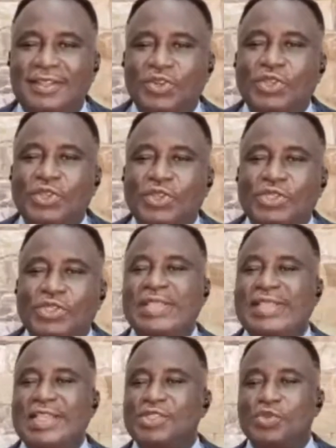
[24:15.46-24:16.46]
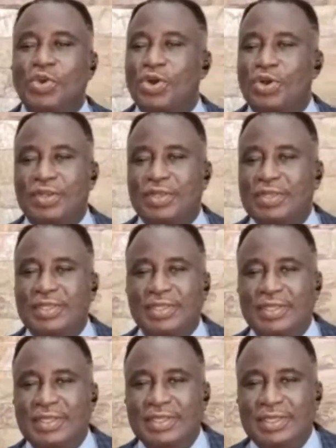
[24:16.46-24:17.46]
Those are two-edged sword
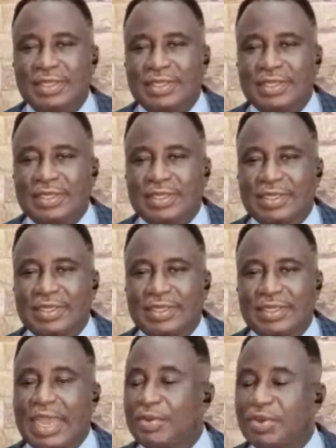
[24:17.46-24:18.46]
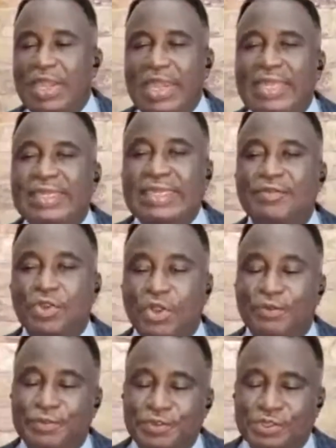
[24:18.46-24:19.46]
that will not let the devil
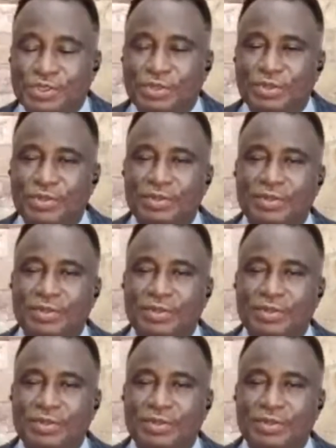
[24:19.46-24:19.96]
confuse you.